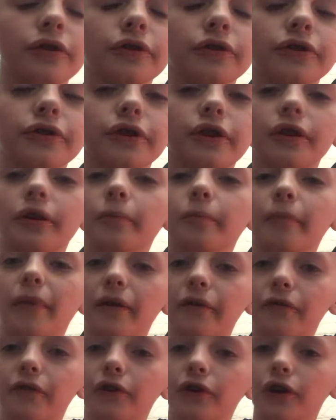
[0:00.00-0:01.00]
that are meant
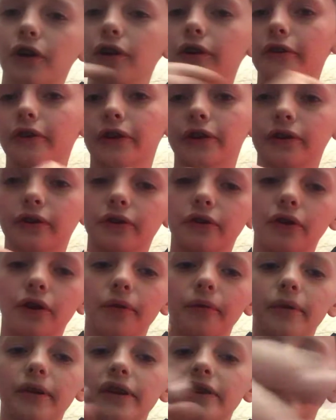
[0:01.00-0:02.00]
for dirt, like dirt
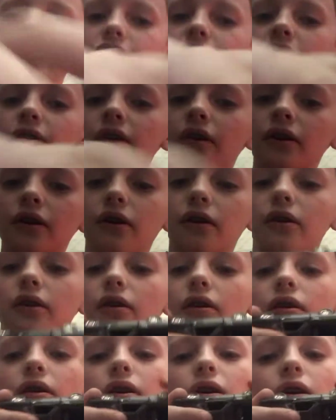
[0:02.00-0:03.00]
races.
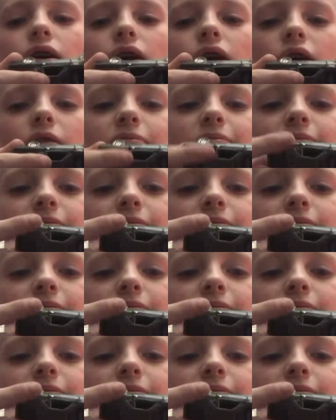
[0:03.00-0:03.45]
And